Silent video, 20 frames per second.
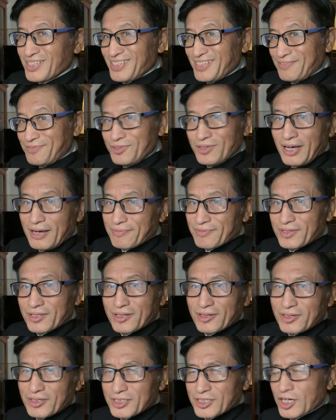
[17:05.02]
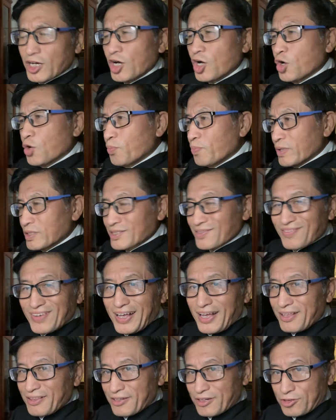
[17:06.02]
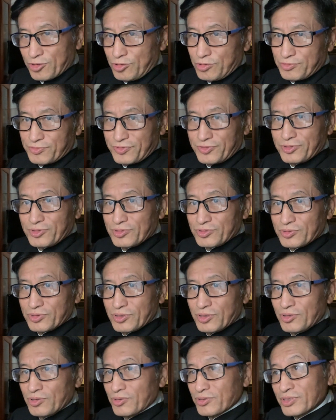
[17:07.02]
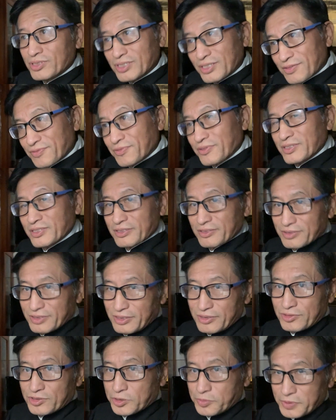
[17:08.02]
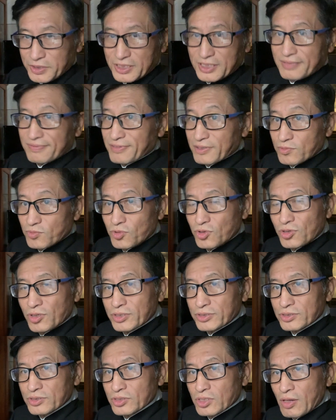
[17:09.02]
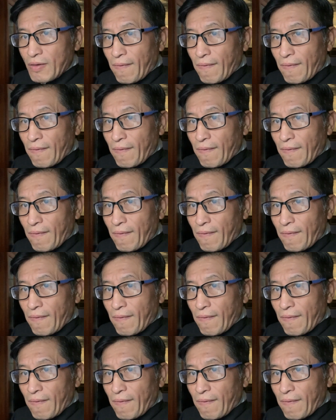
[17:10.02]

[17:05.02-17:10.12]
if you have learned a whole bunch of other Kung Fu, all the different, specific ones,